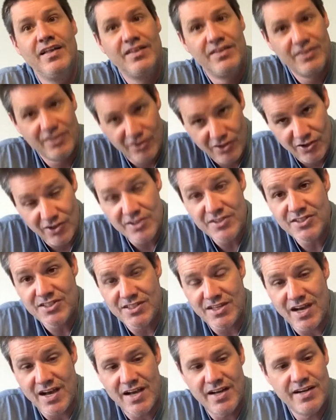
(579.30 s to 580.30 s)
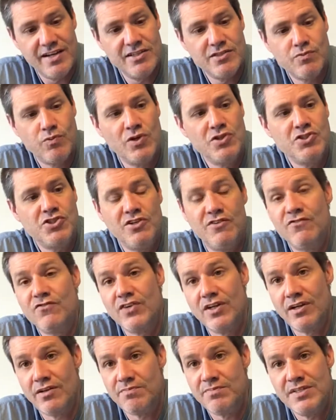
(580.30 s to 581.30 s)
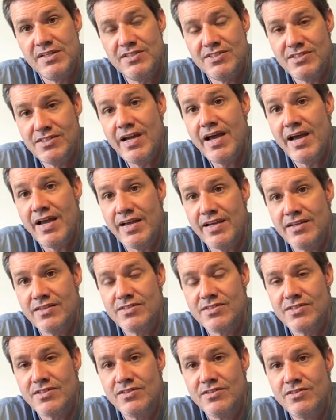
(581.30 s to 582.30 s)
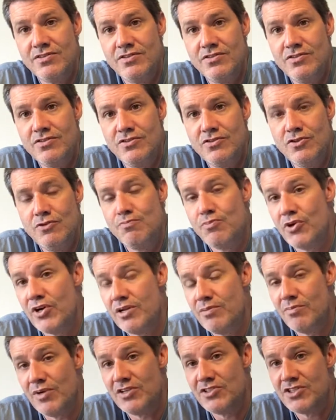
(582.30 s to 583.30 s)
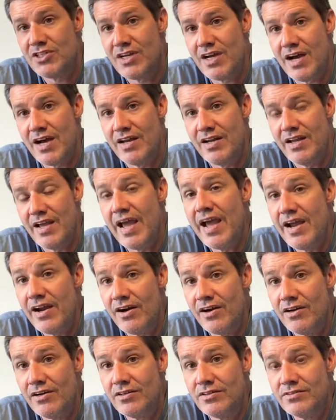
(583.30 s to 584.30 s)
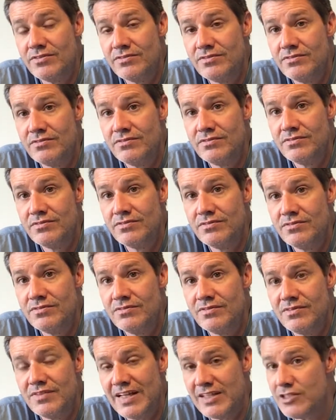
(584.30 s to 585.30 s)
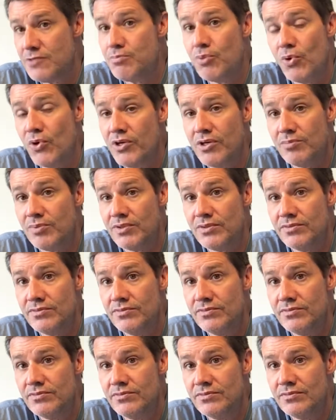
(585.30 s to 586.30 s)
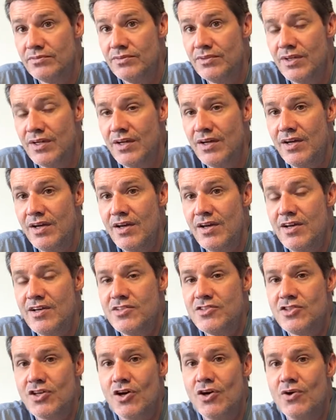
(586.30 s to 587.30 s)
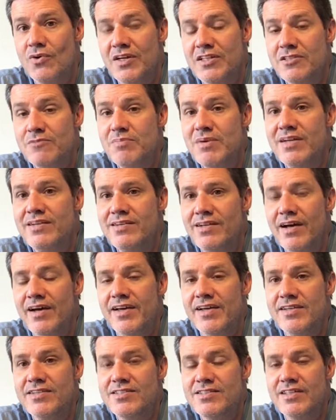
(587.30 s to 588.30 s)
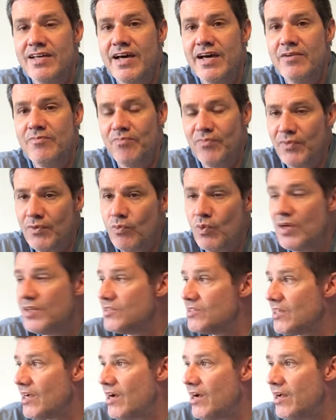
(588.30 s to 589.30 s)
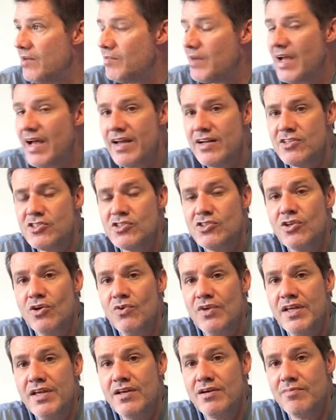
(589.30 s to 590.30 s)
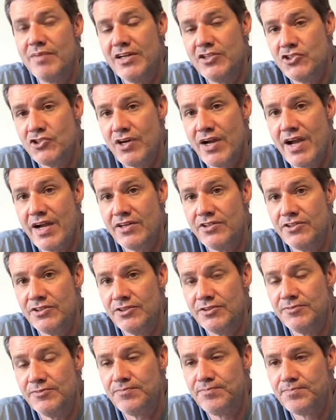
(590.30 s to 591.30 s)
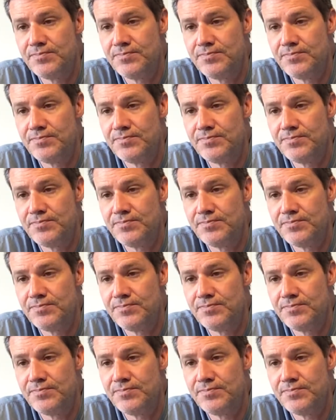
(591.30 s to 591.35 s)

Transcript: The good side is, once you fill up these tanks, you pretty much got air that's portable. So it's been nice that the one time I had a slow leak in my tractor,